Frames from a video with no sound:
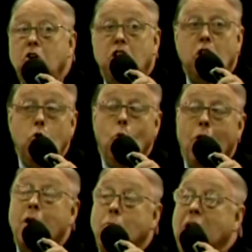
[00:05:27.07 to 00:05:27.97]
Do you
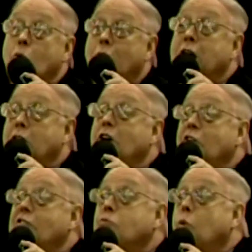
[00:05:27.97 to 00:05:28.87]
want to be one of
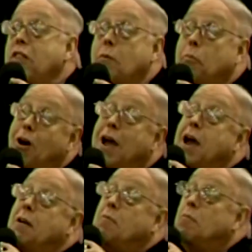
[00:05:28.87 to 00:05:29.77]
those with a
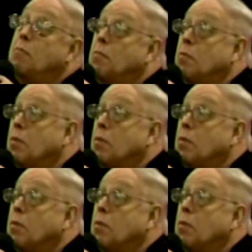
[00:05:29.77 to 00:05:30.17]
plan,